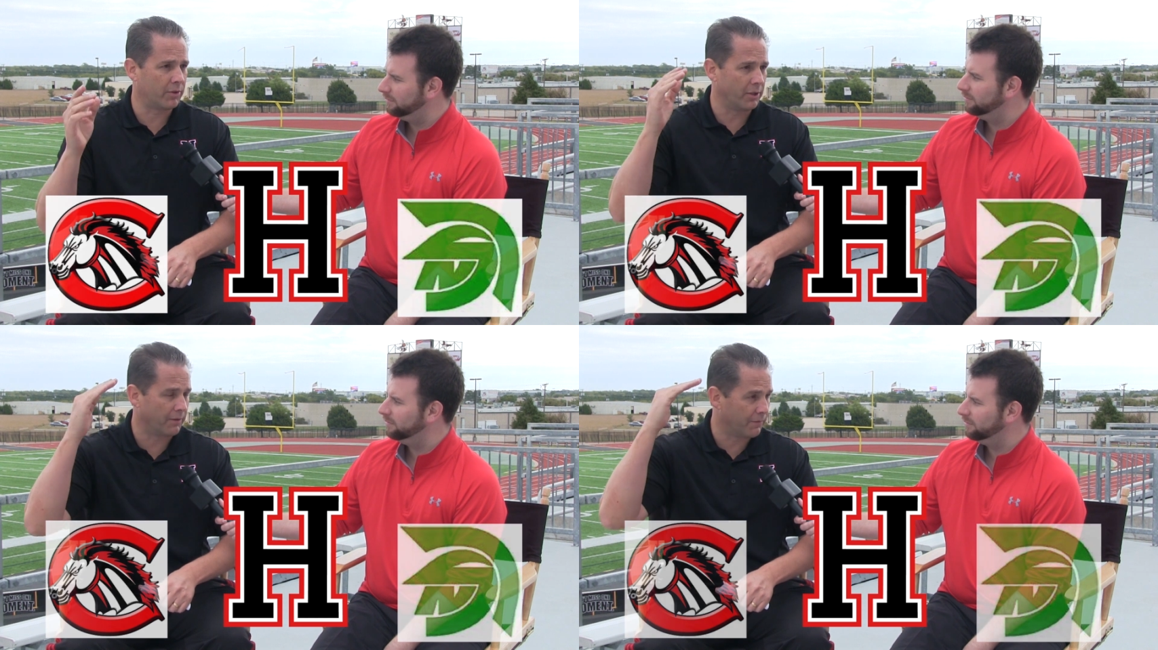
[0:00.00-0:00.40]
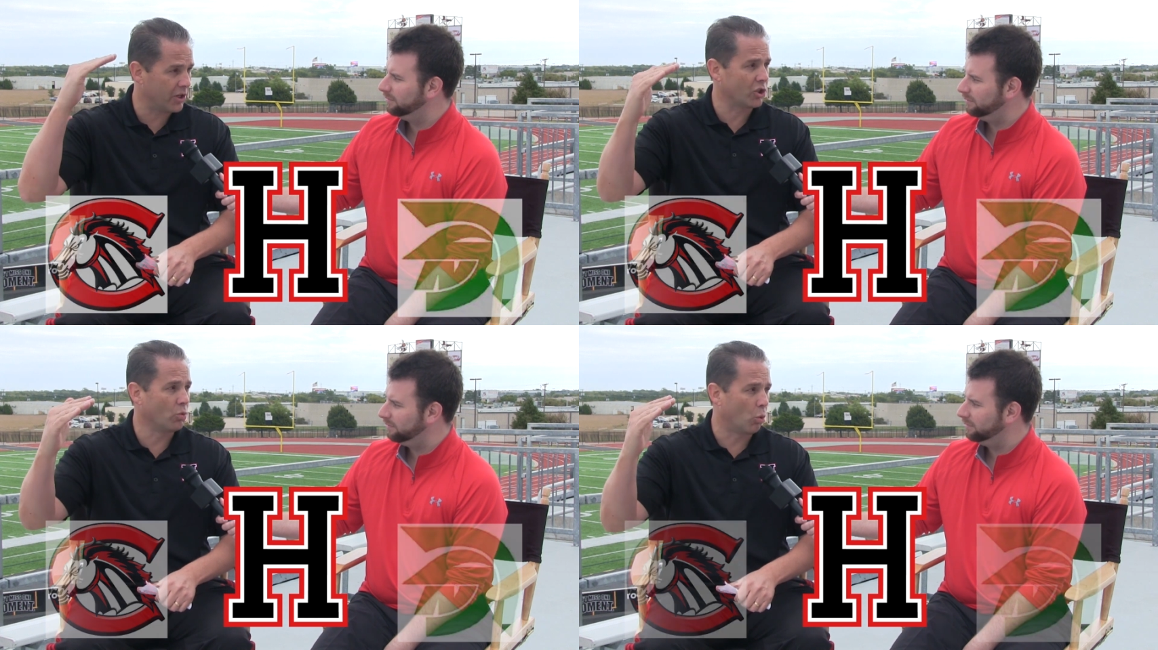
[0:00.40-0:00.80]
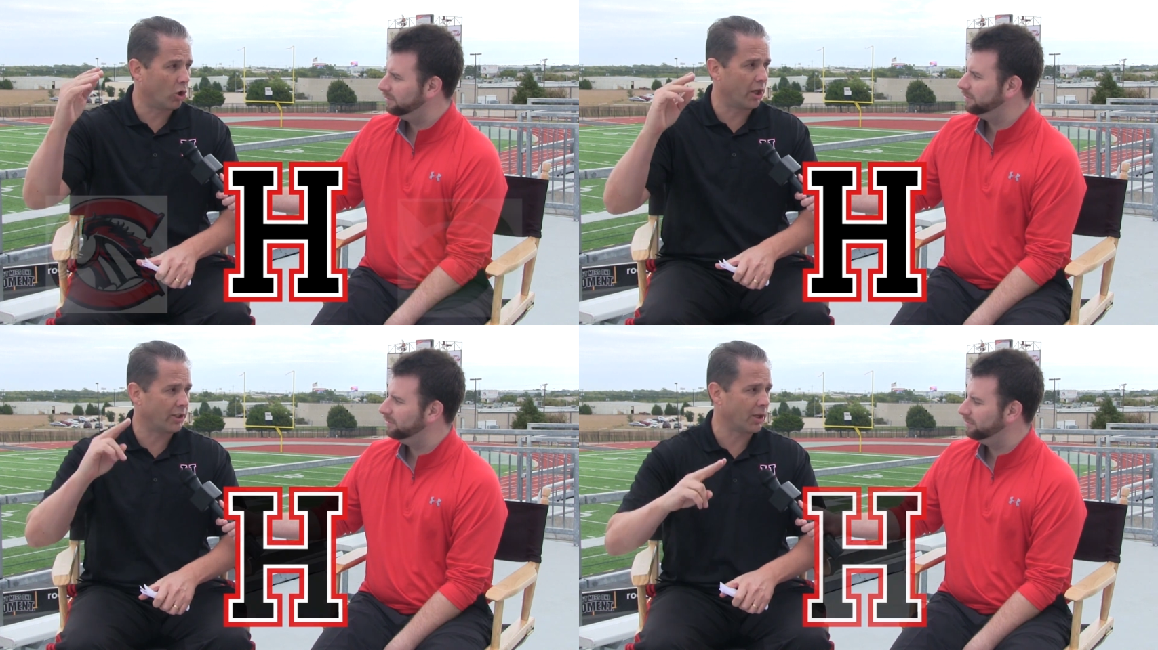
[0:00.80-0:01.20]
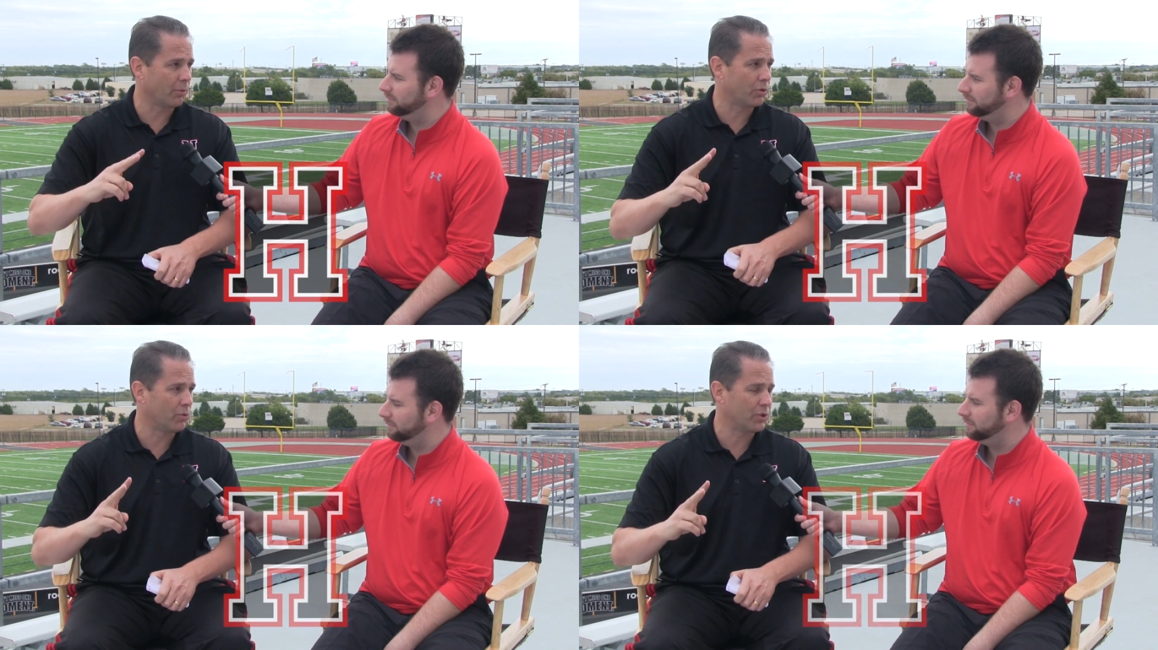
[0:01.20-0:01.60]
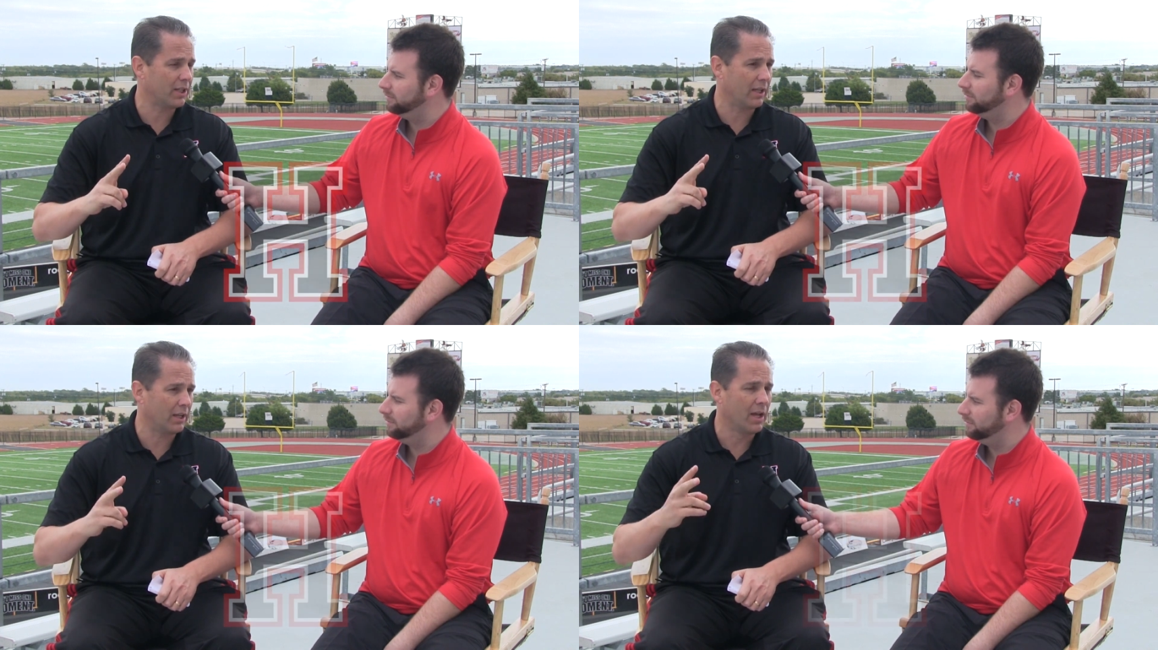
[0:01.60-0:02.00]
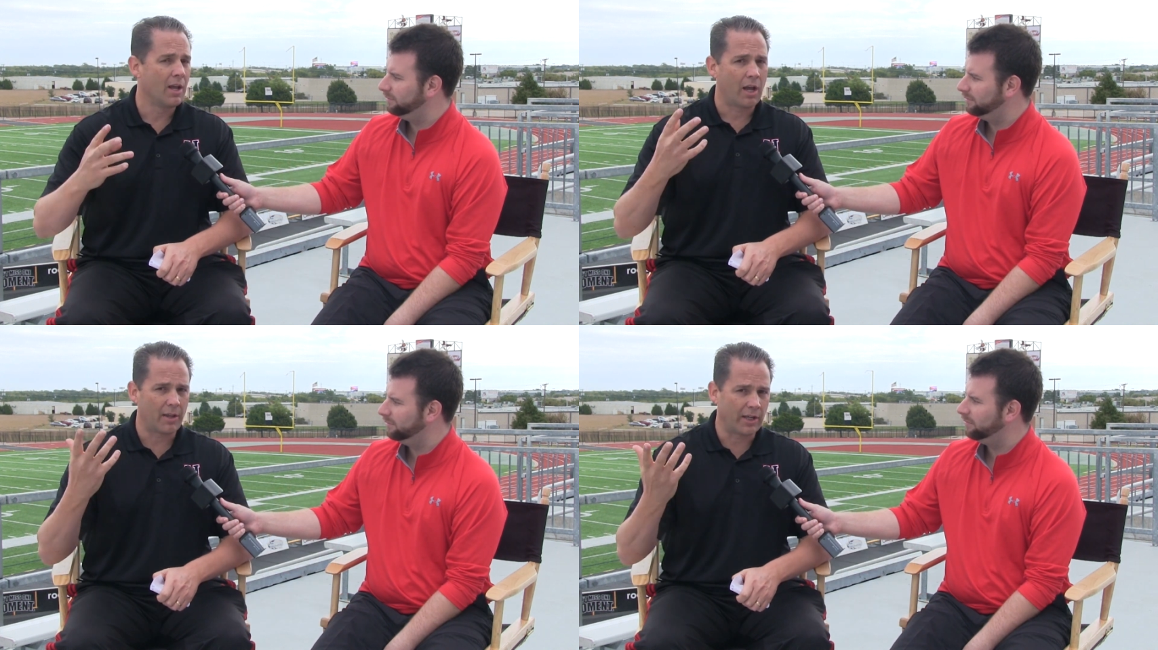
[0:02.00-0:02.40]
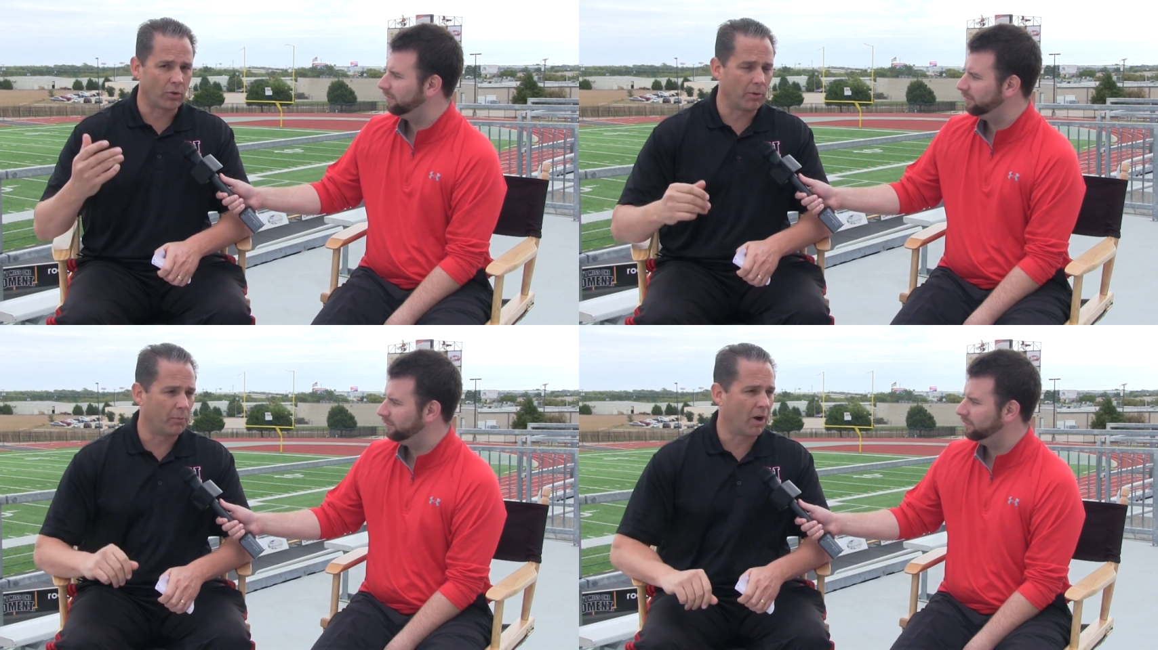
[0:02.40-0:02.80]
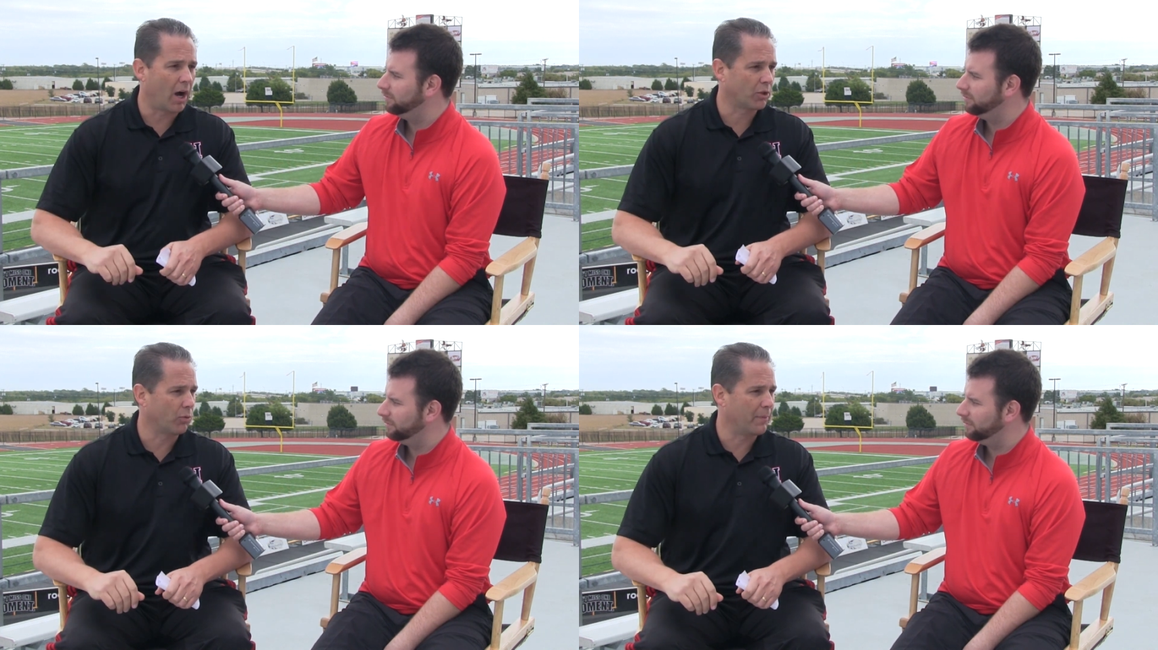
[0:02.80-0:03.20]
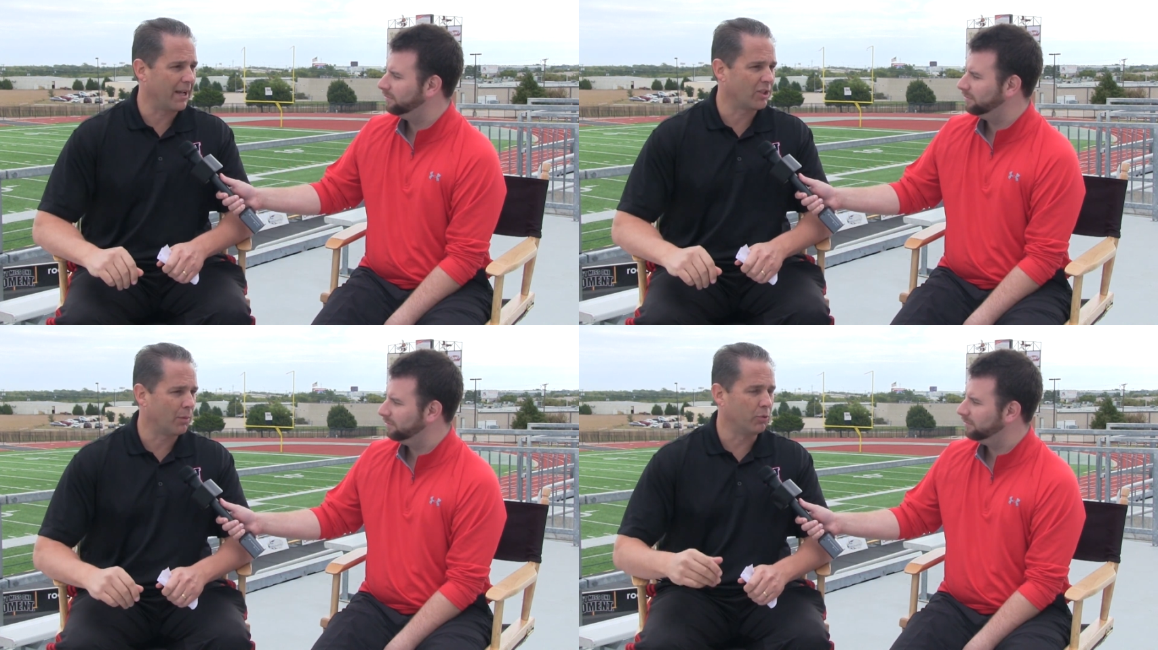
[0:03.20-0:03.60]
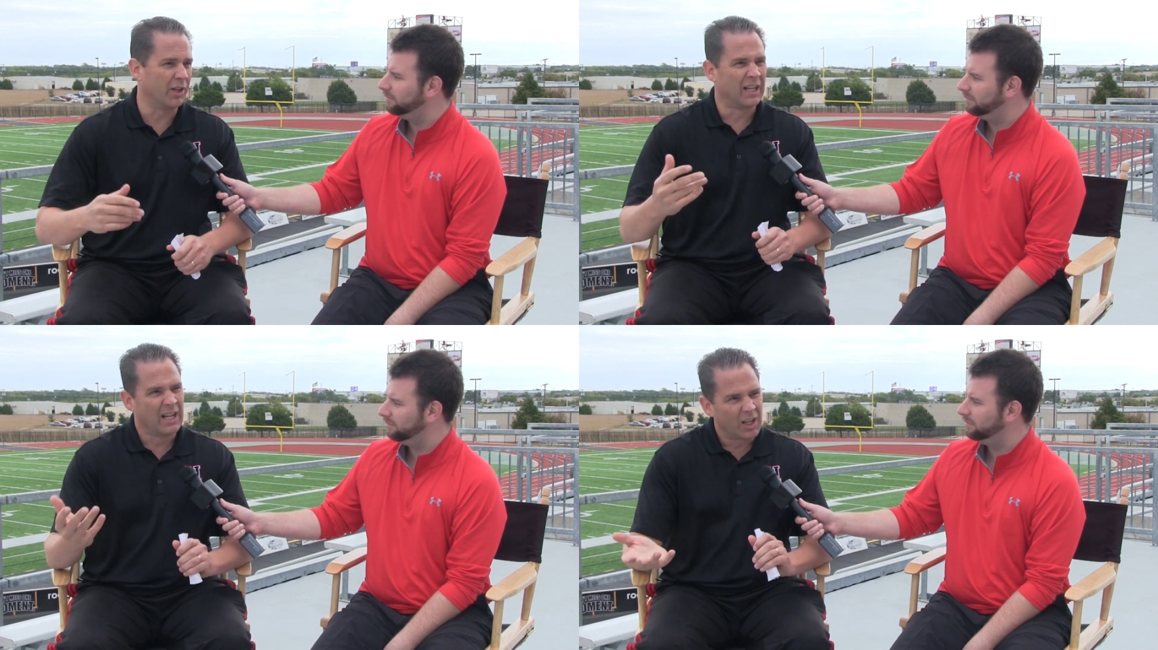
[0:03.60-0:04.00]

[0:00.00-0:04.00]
Speaker 1: the Division One number two seed, and that's who the Hawks will match up with.